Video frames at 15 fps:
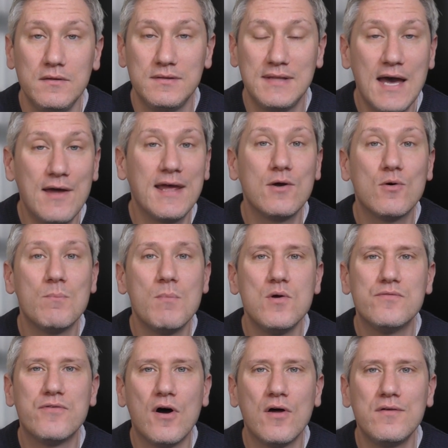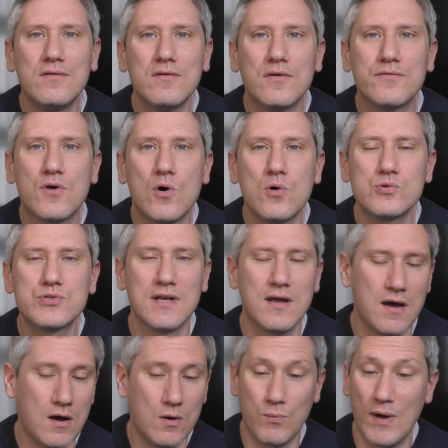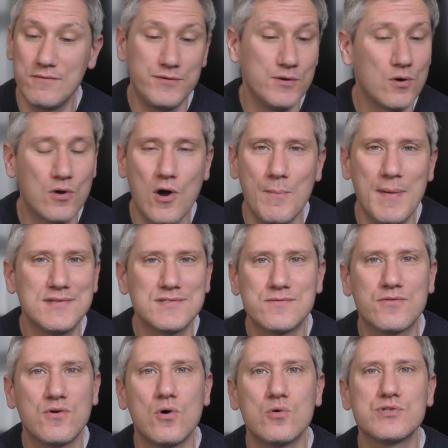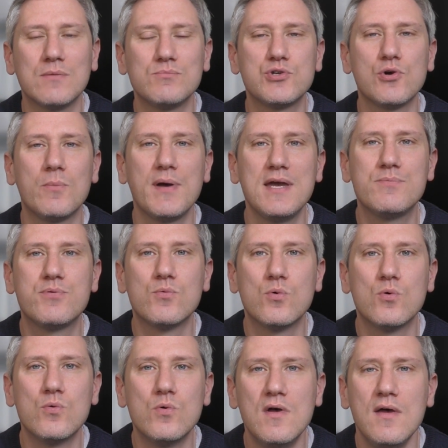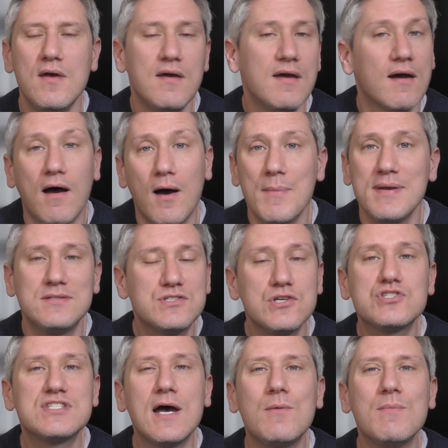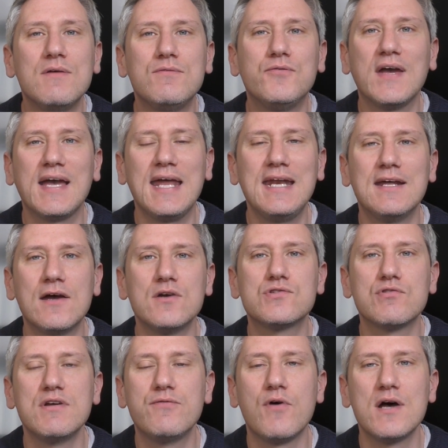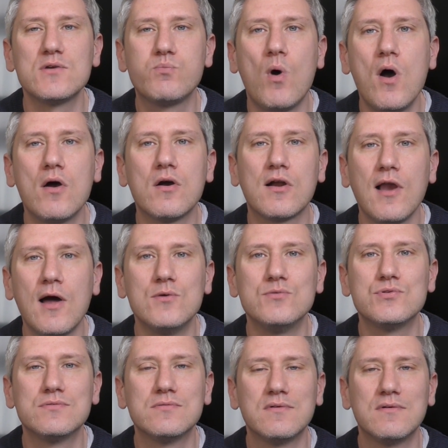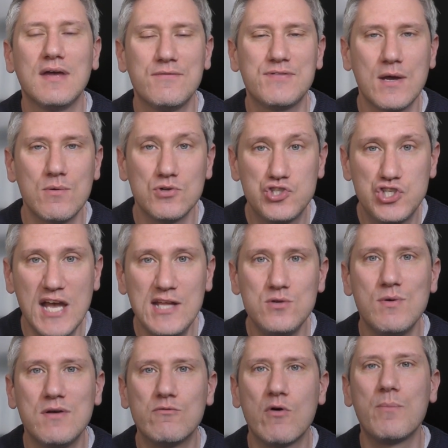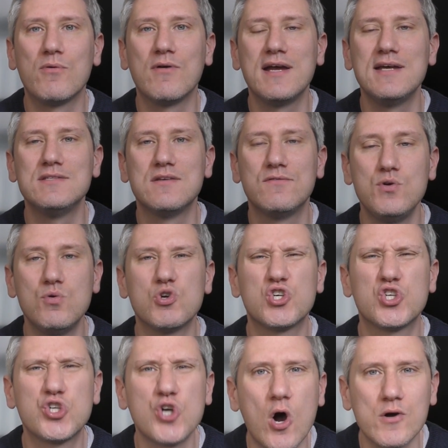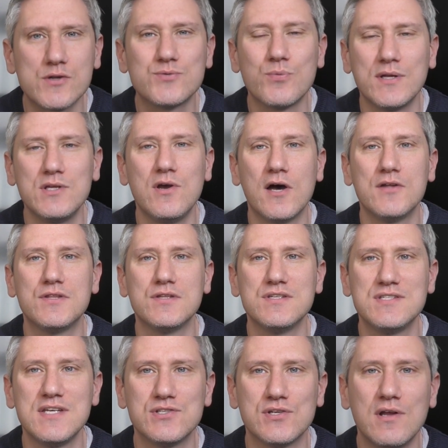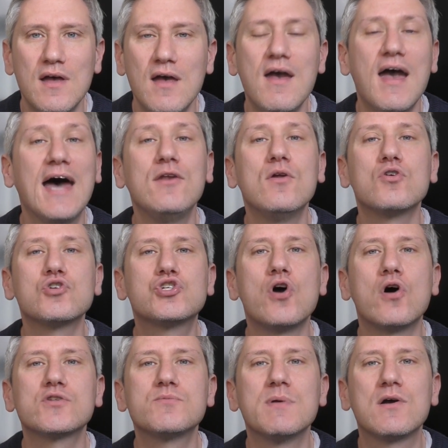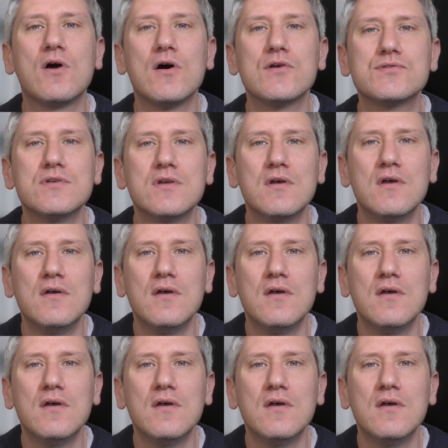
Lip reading: Now they all move on, of course, and I'll wait for your comments, of course. I'm sure people will... I mean, just tell me if you think any of those three fights weren't close, if they were genuine robberies, if you were shocked when you heard the decision. And not shocked because...